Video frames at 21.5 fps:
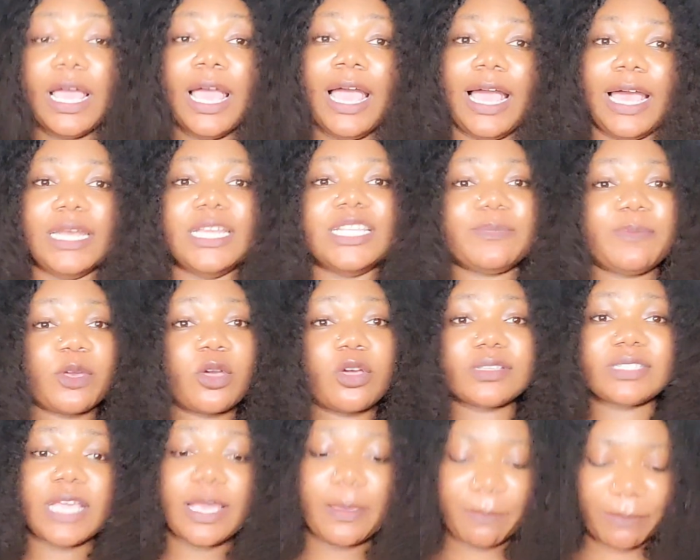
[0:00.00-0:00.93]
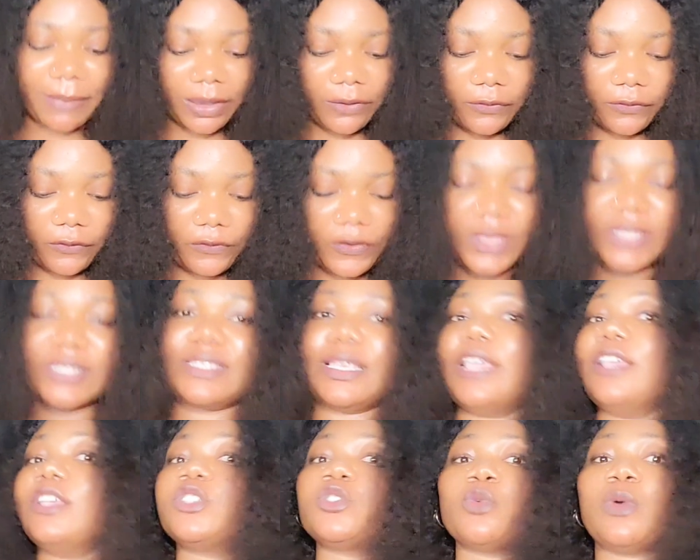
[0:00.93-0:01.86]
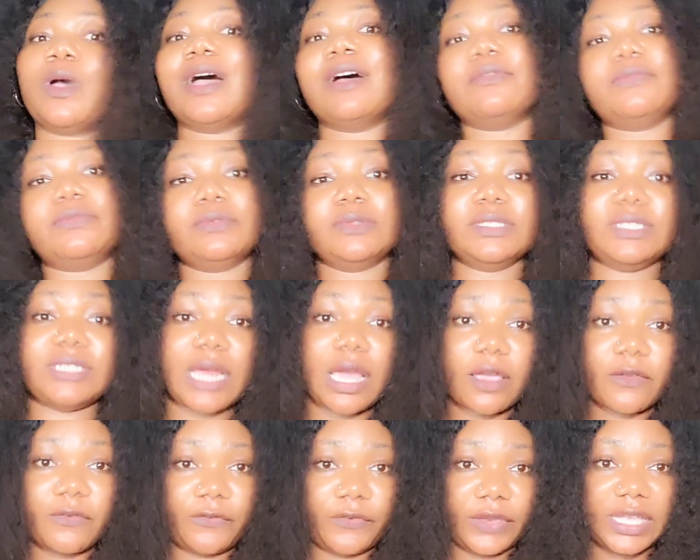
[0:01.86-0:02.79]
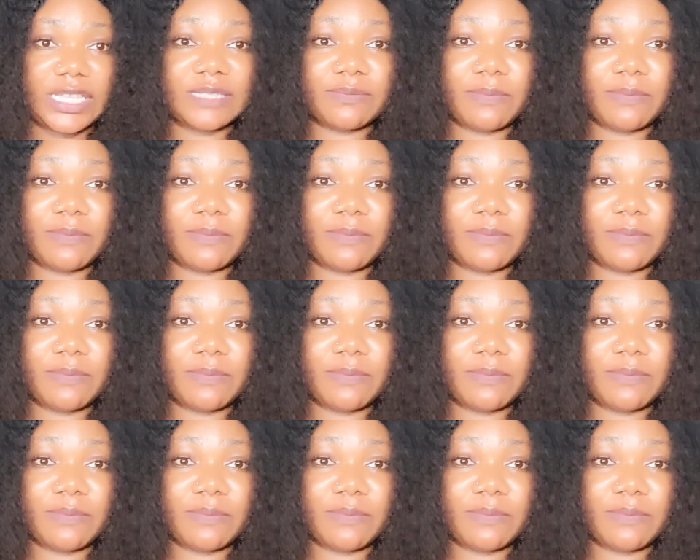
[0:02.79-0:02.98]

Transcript: At least because my feet, I used to have dark feet.